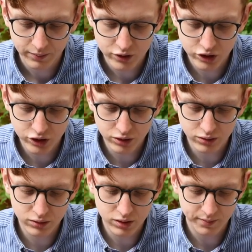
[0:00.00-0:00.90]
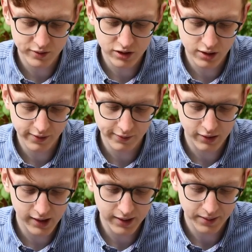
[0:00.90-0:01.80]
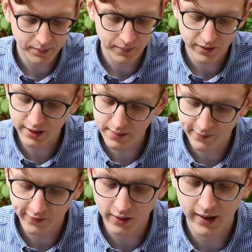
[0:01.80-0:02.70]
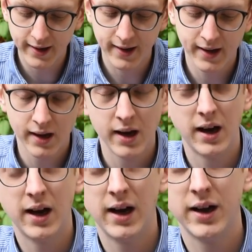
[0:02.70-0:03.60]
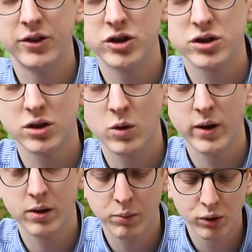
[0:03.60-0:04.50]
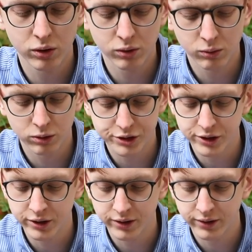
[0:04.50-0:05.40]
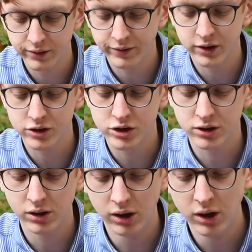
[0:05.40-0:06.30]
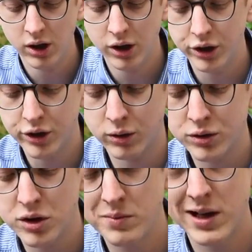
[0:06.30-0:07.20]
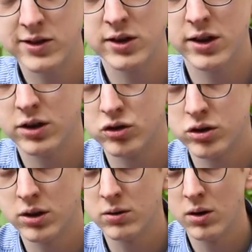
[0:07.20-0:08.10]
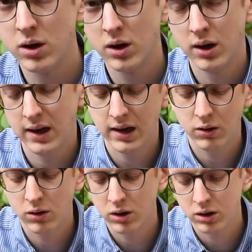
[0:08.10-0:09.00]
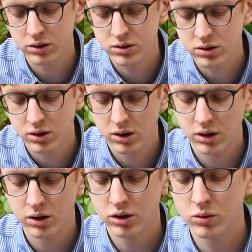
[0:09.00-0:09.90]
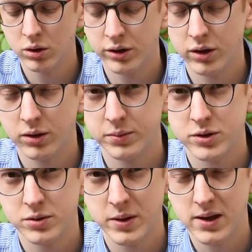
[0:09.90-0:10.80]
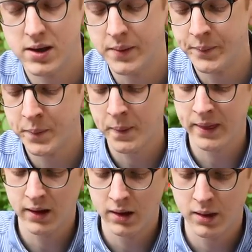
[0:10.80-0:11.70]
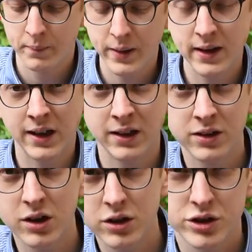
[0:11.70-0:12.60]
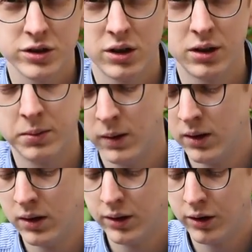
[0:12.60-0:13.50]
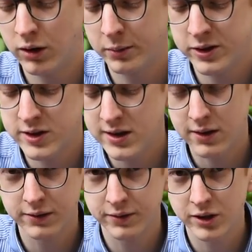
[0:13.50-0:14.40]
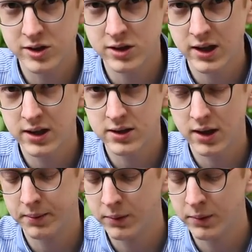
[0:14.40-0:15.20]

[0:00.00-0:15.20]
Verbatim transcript: stews, stir fry, deep fry and just a quick boil water function. You can also manually control how hot you want the hob to be. Being an induction hob, the hob itself doesn't heat up.